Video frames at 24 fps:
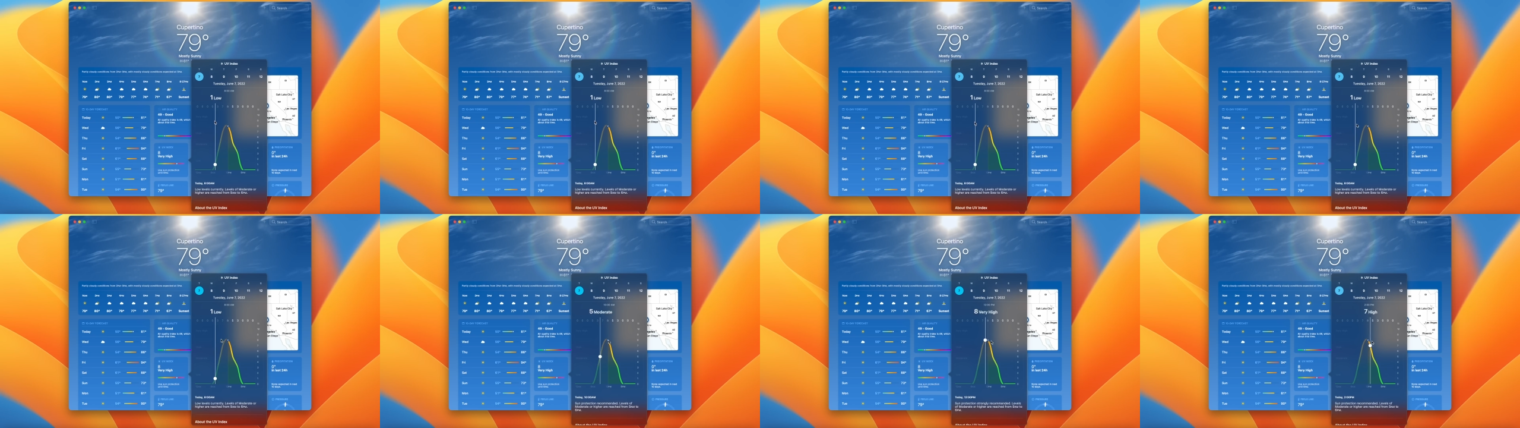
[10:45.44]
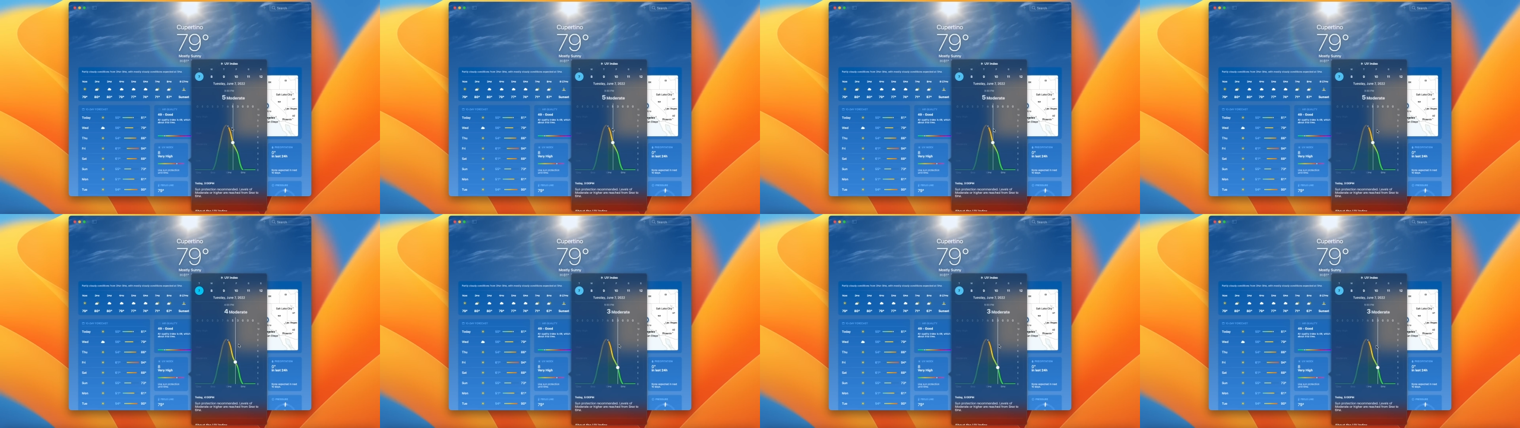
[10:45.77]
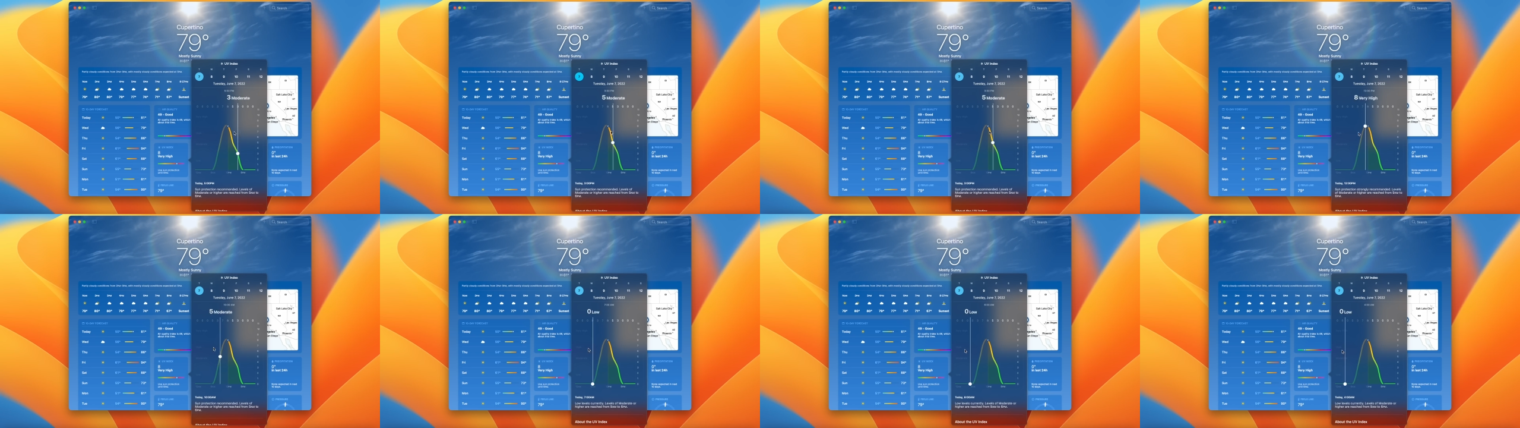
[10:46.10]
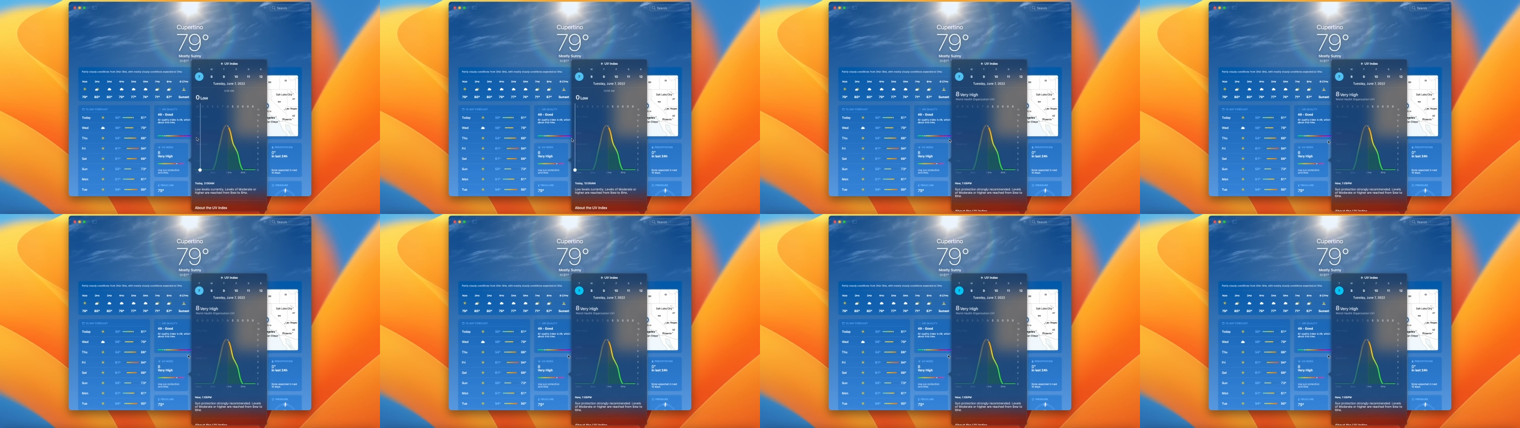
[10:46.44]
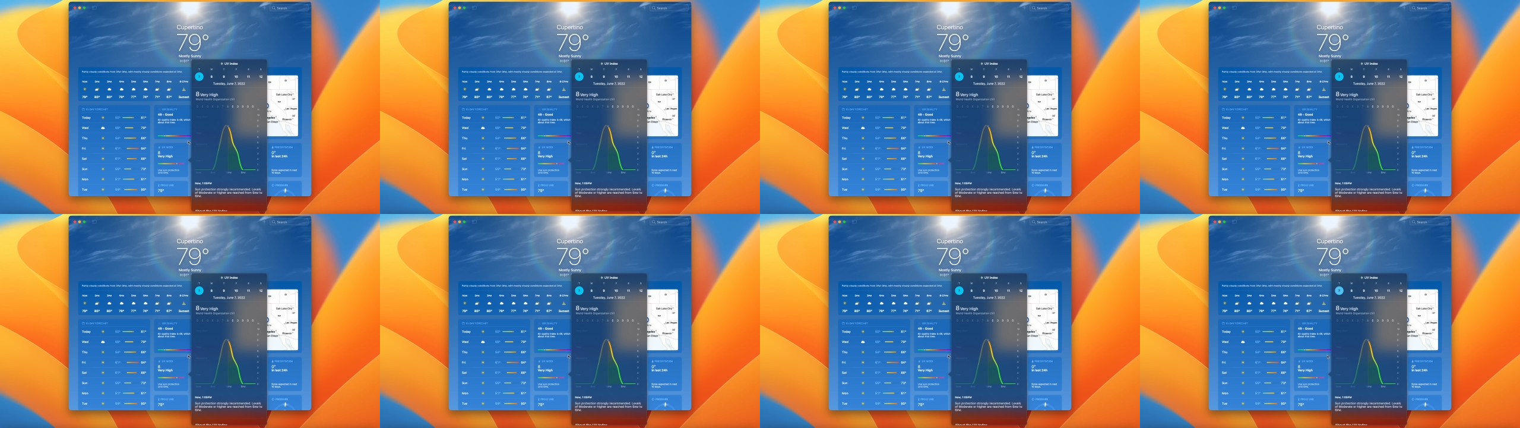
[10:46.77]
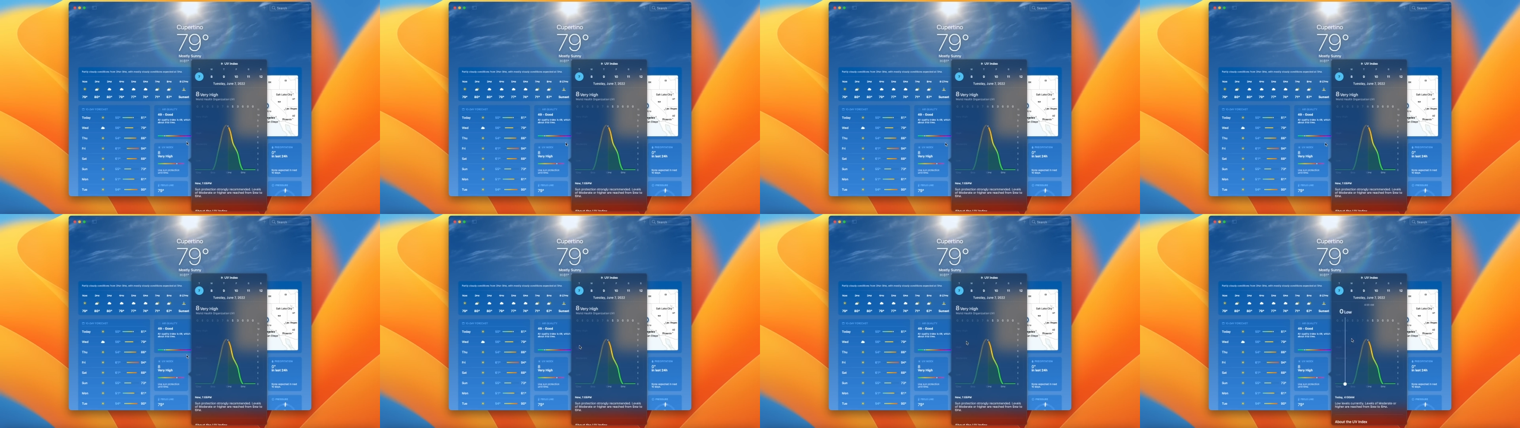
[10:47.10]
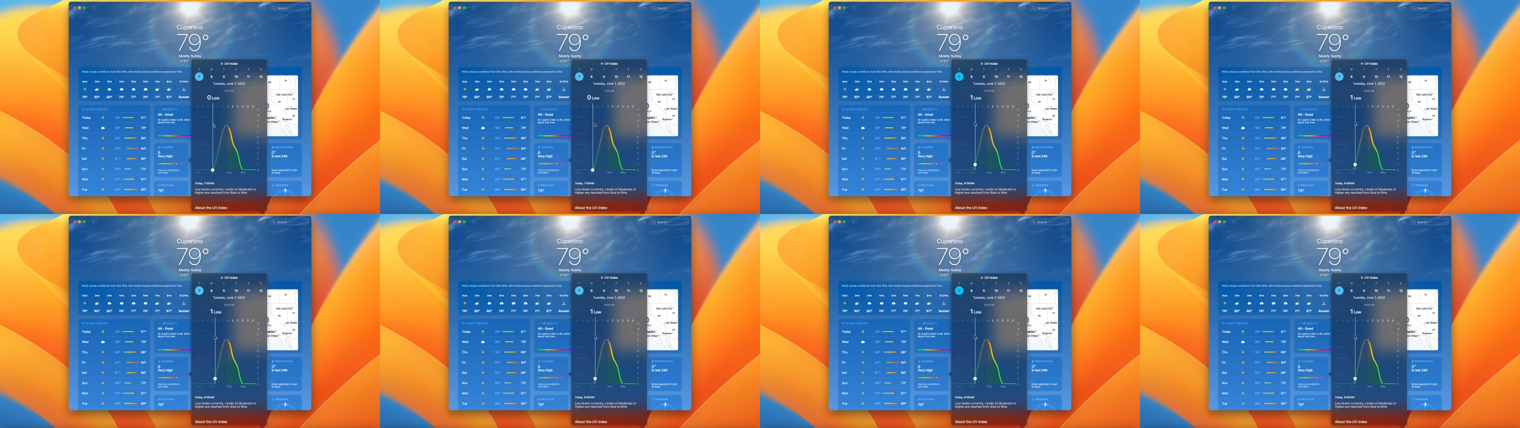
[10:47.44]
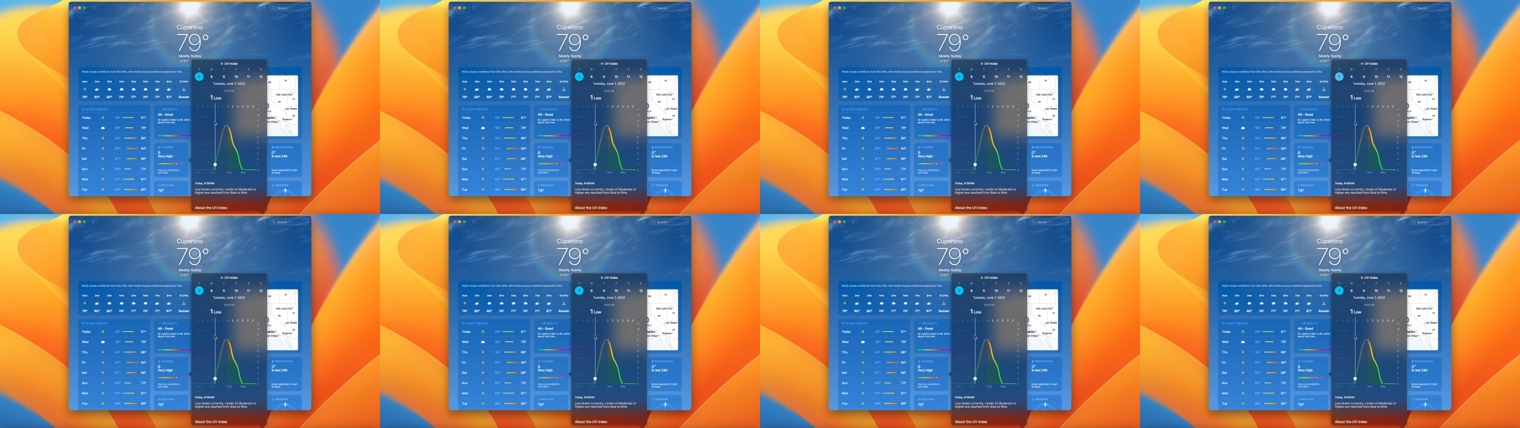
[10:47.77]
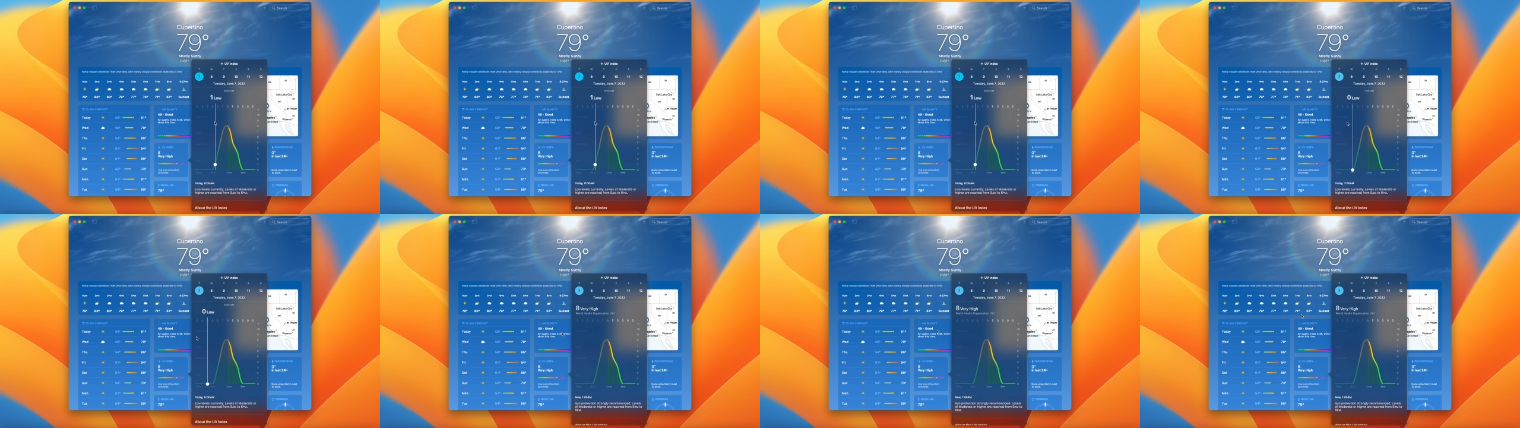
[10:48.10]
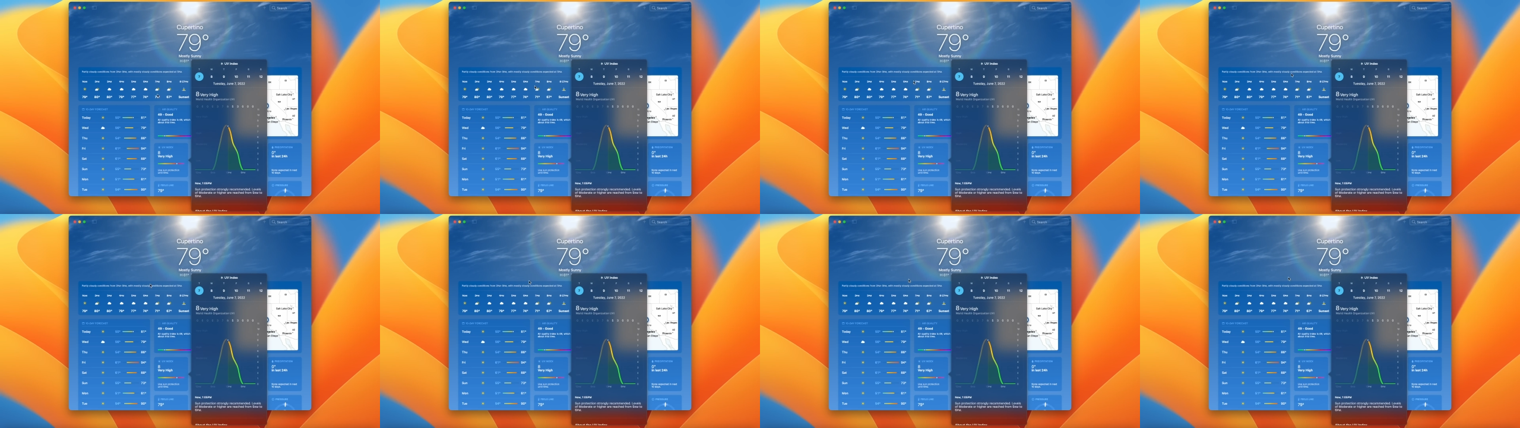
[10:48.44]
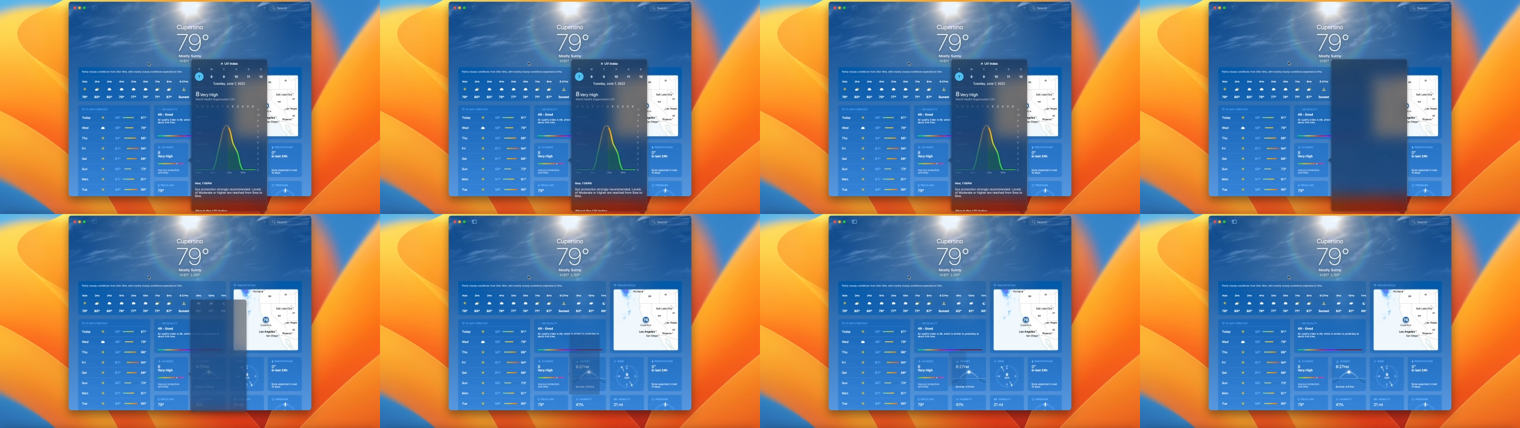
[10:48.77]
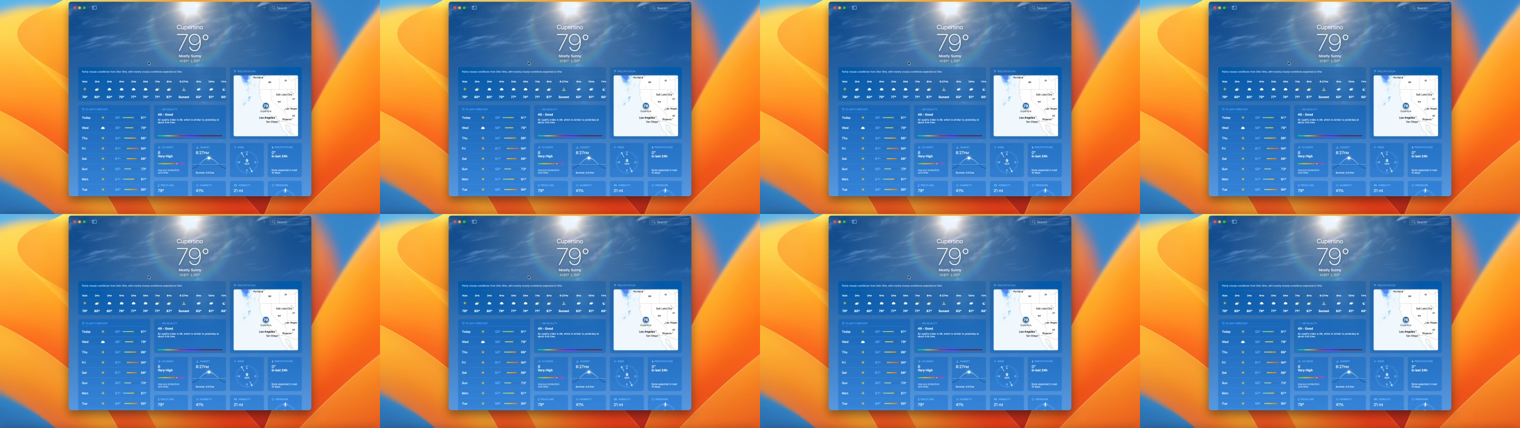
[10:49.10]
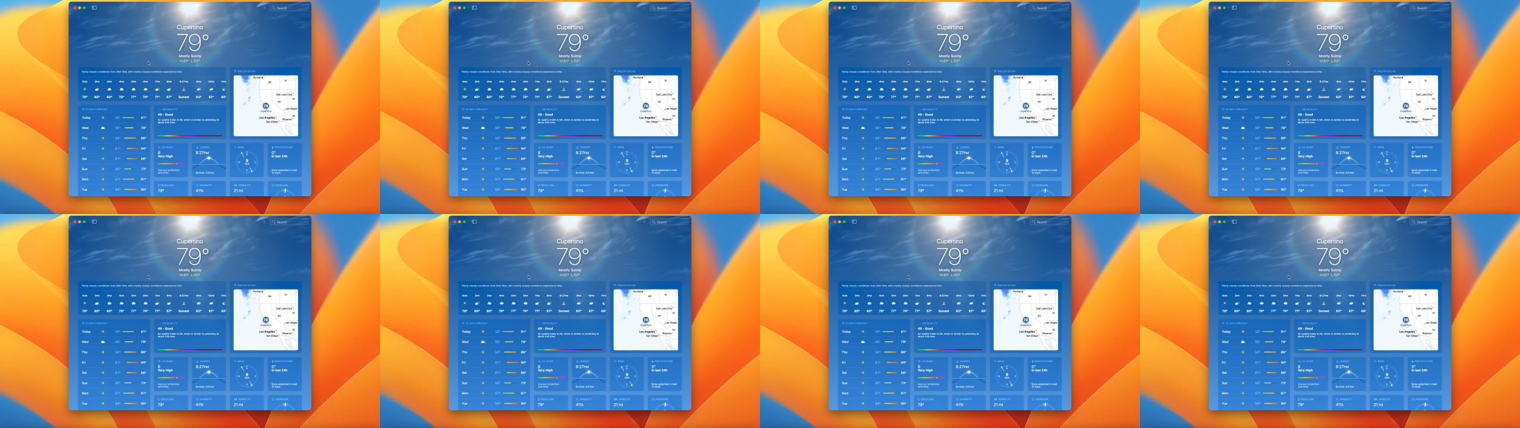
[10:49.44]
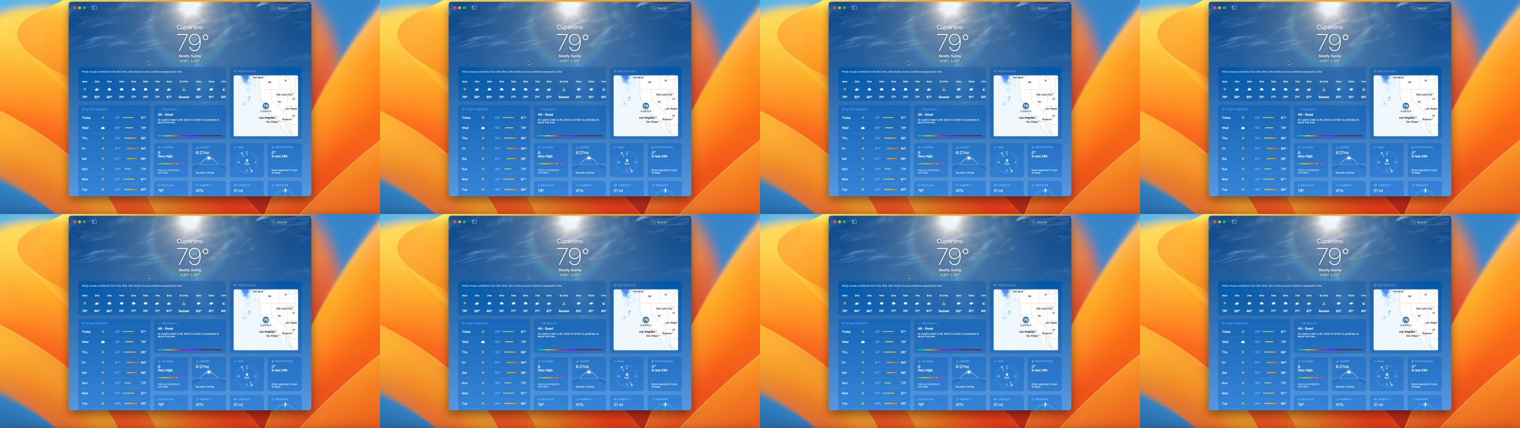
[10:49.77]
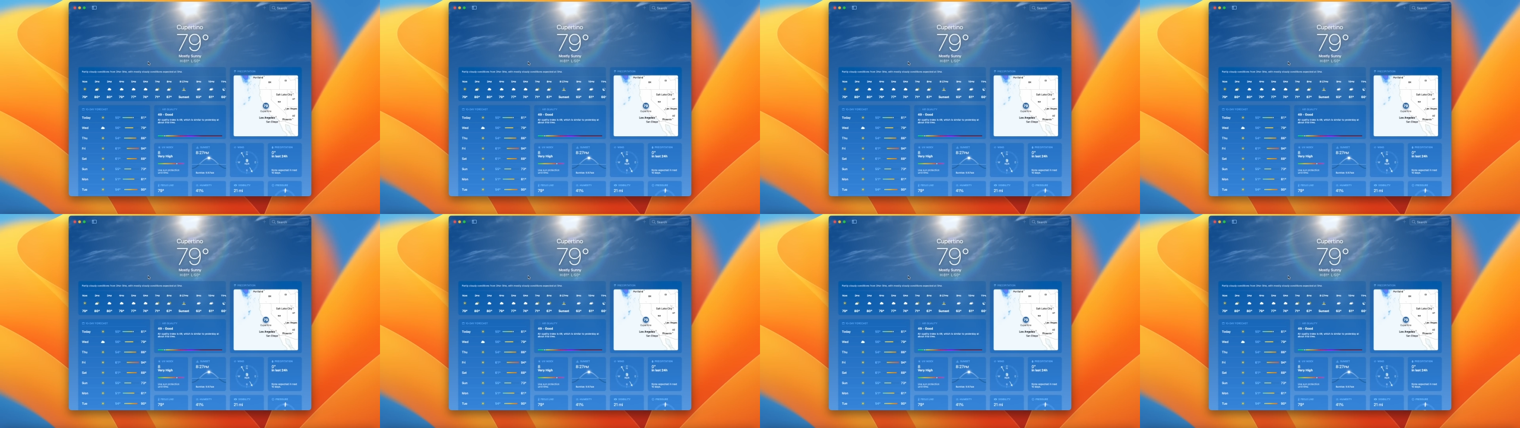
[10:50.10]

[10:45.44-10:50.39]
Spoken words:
Nobody's mouth can be seen.